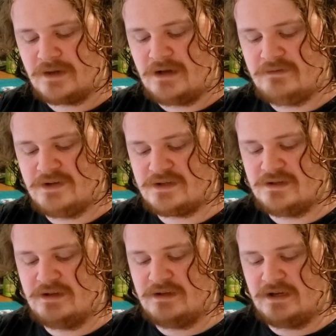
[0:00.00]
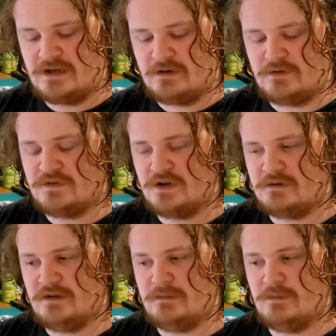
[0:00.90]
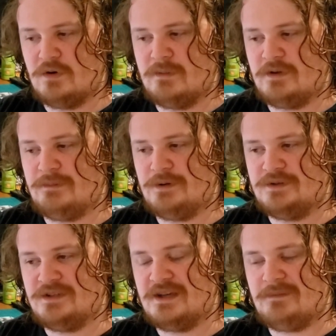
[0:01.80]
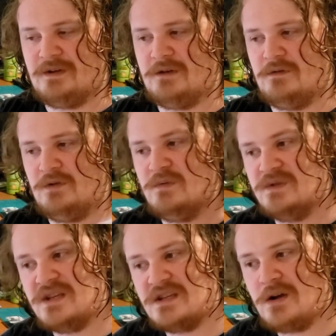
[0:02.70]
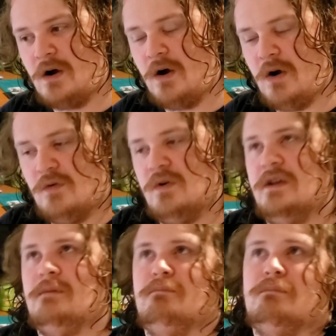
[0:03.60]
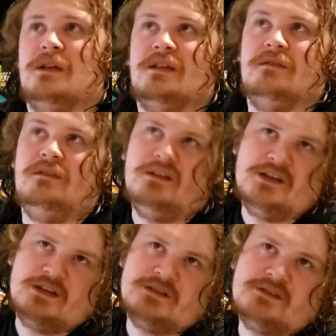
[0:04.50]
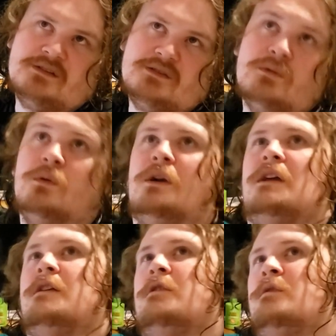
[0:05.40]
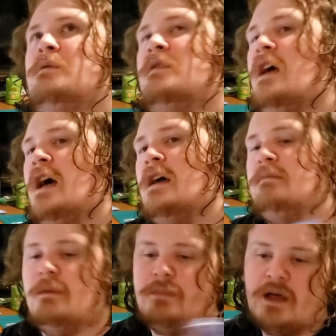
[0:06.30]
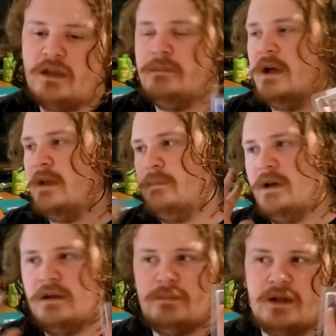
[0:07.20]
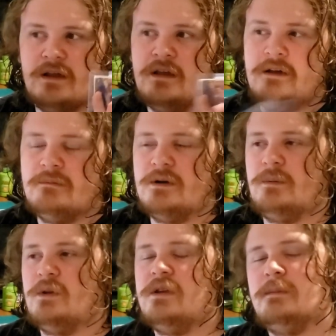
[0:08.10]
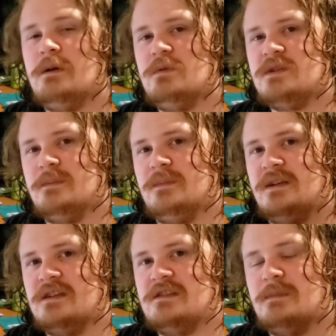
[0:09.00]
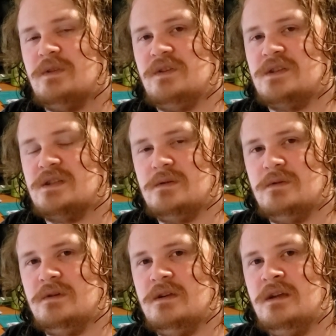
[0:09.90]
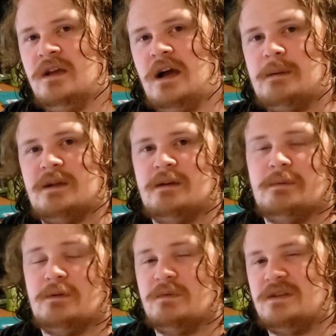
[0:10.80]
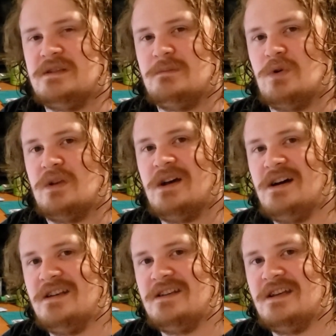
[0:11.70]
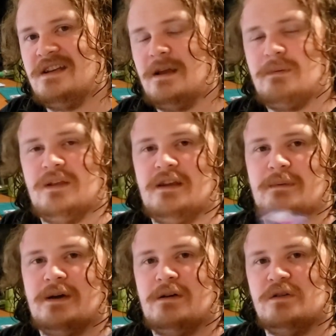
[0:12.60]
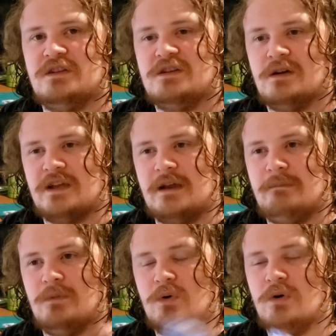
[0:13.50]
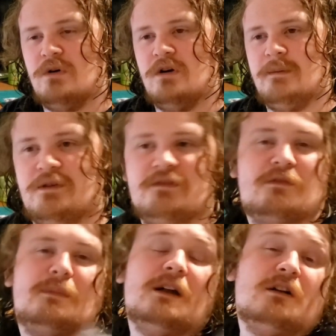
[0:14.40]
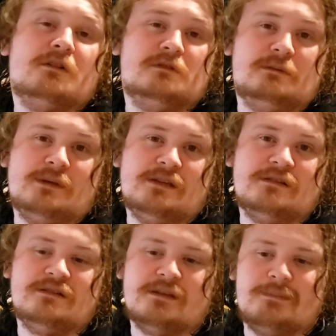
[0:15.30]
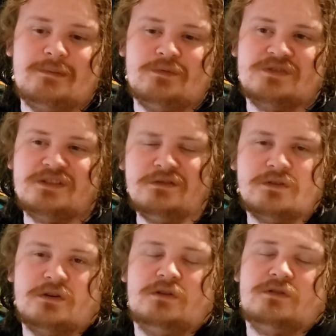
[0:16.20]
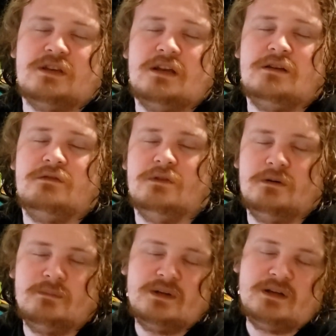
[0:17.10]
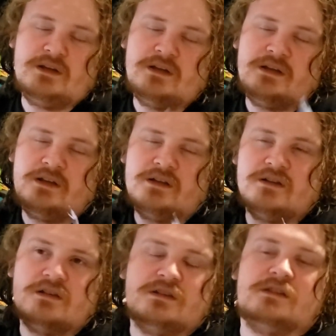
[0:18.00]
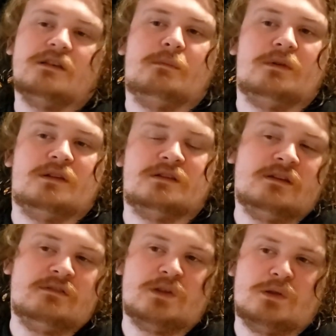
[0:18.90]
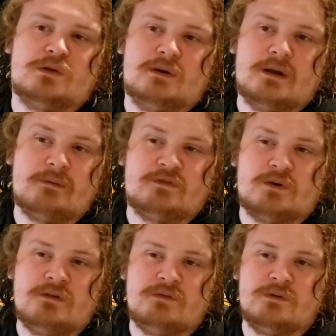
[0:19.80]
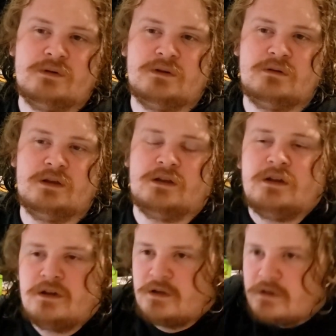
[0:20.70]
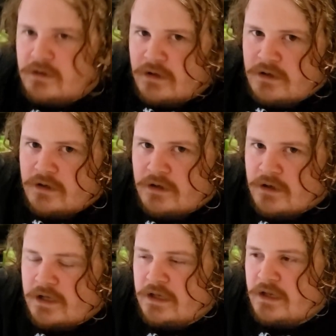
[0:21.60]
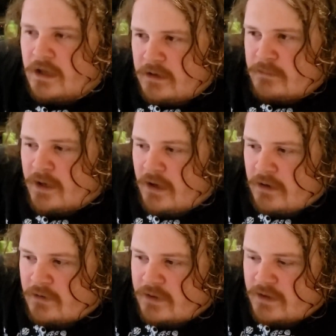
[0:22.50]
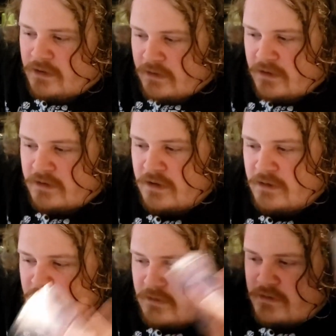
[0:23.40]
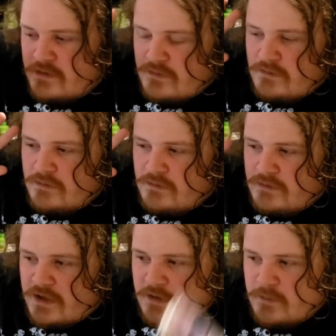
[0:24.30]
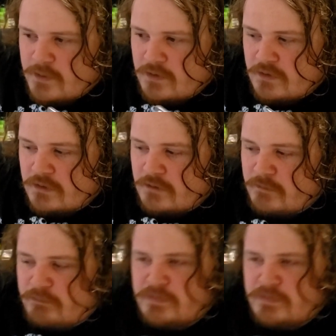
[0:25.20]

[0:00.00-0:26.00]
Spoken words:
Obviously, like, I could have talked to like more about the build in depth. I could use this card, or I could make lists, or I could do that. But I'll probably come out with some lists about this soon. I plan about releasing more content. I plan about talking more different Megacolony pieces that people still don't understand for some reason, even though they're out forever. And they're like, duh, I hate Megacolony. Like, they're so terrible.